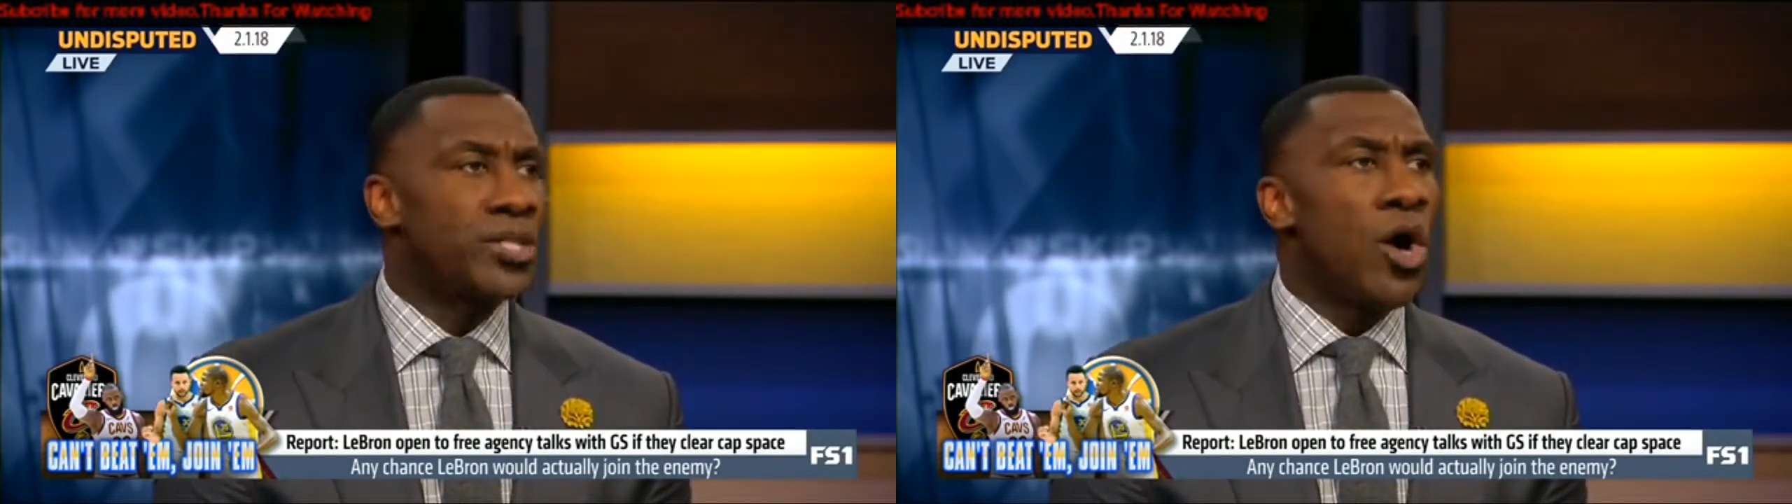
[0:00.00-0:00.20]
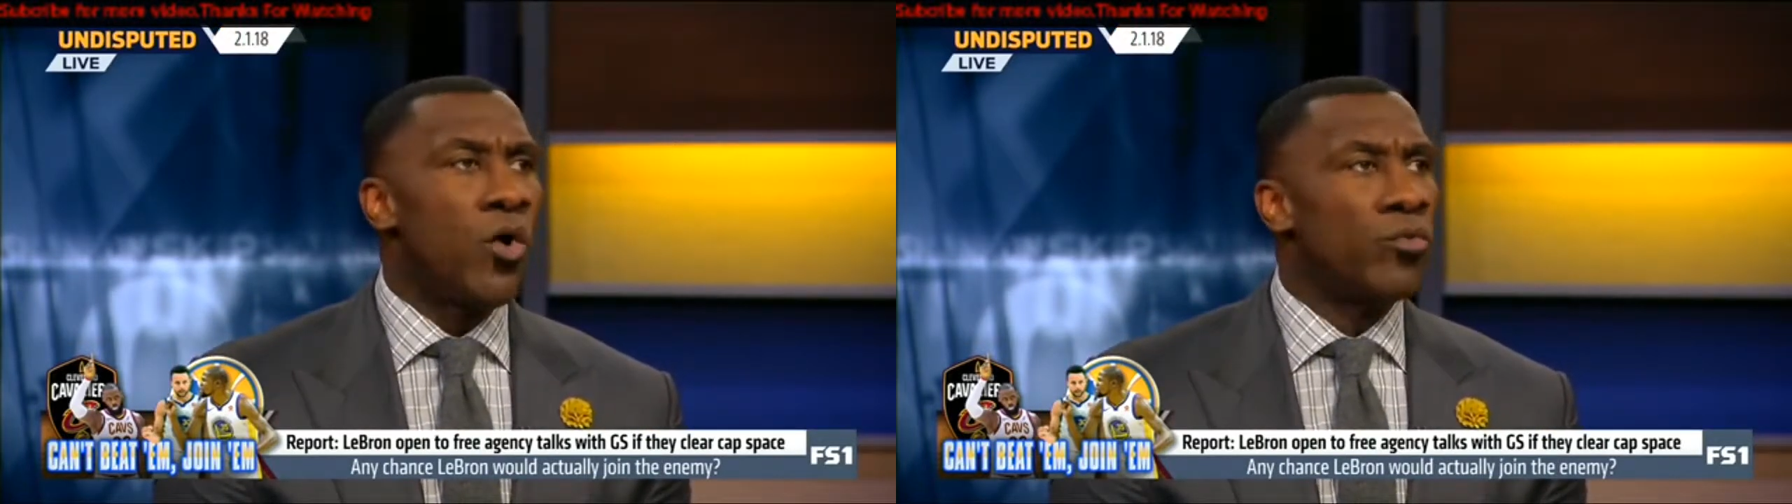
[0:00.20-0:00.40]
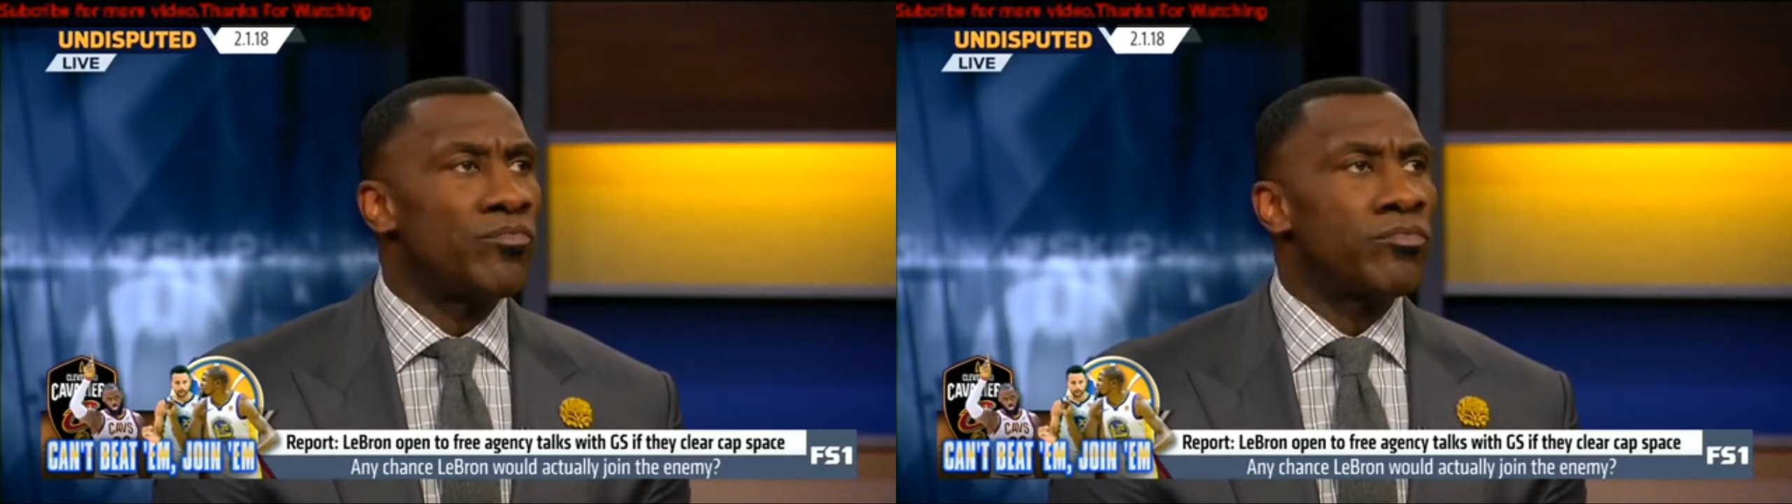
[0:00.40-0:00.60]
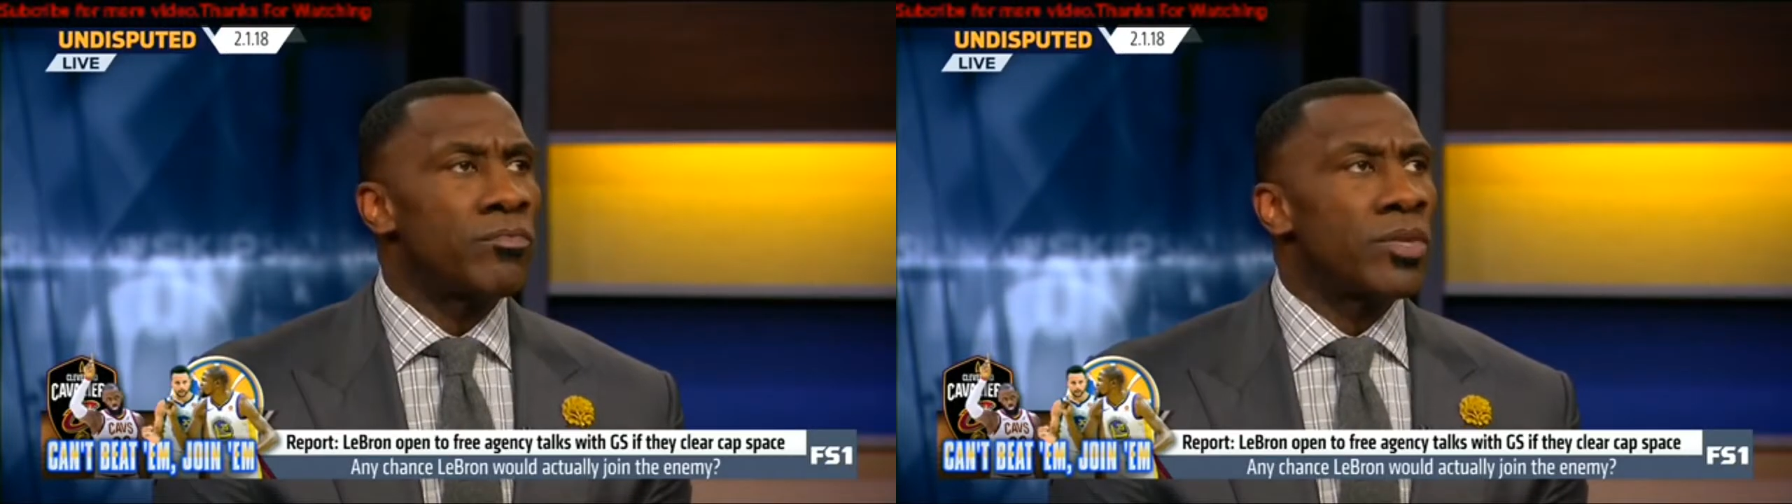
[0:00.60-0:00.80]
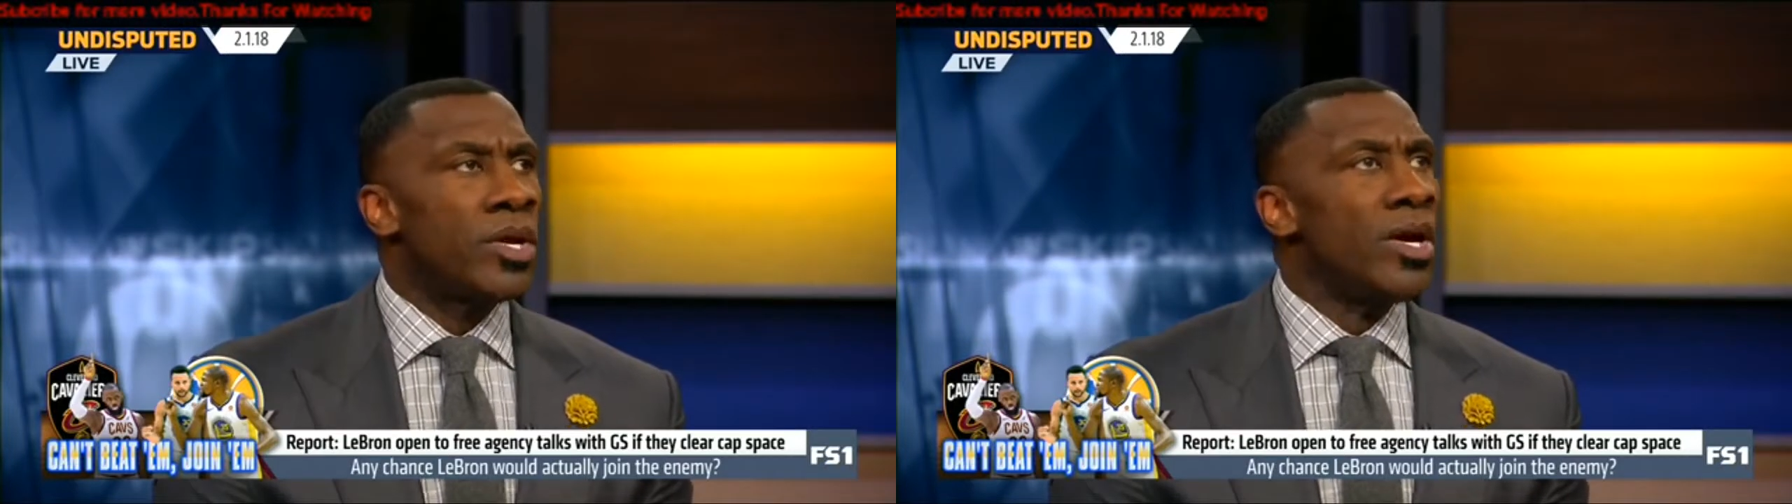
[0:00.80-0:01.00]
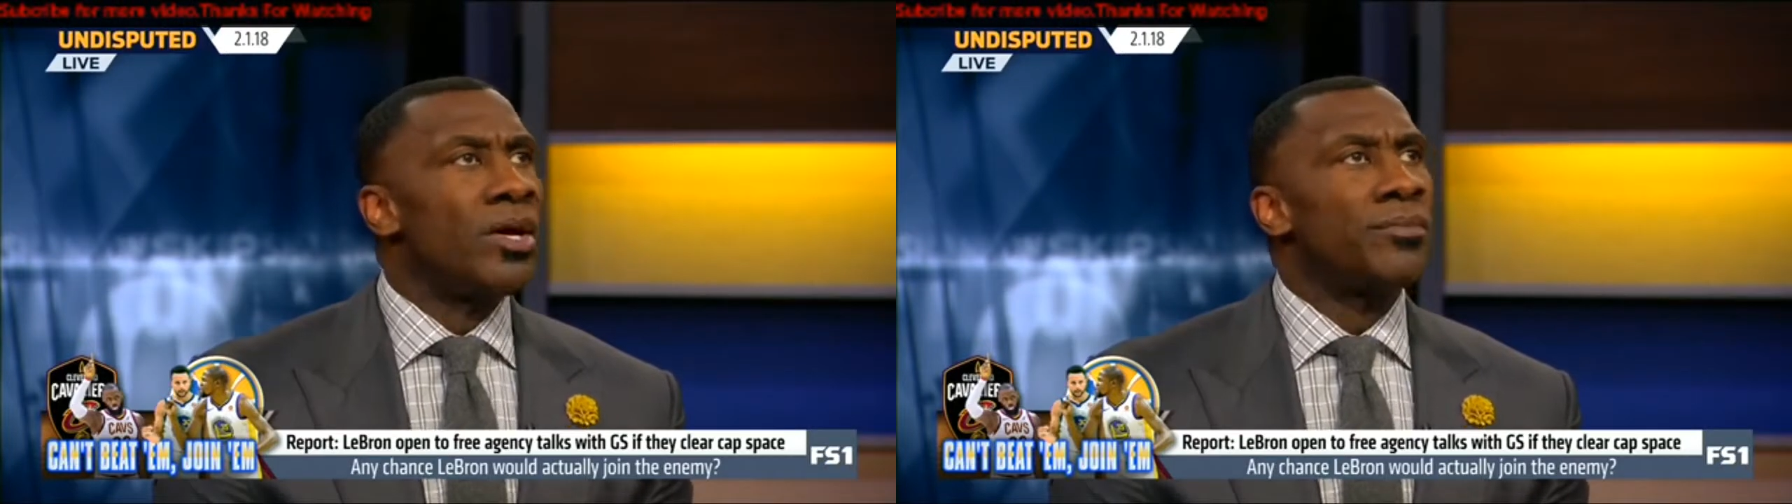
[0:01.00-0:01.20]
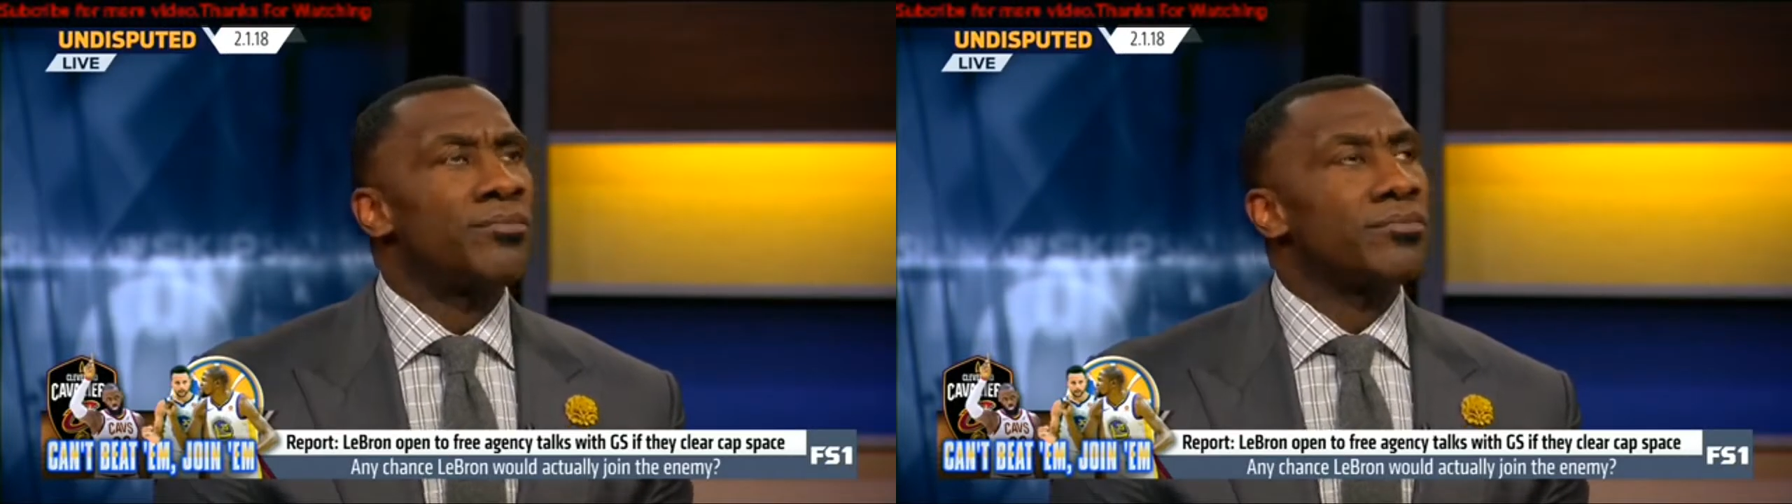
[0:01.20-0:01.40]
I don't. Because?